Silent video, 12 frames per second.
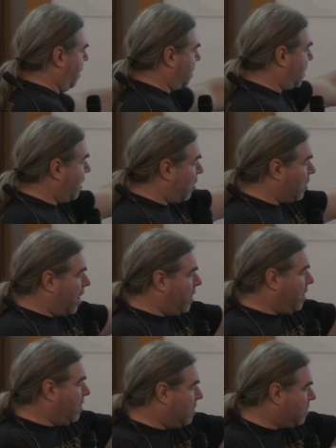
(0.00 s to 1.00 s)
Still
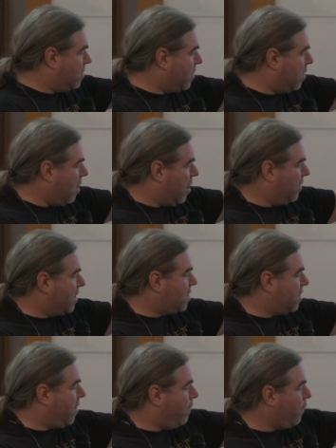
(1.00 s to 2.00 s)
online.
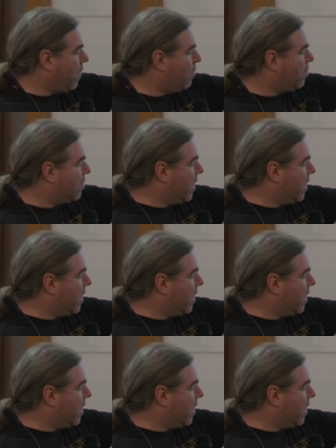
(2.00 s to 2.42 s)
If you go to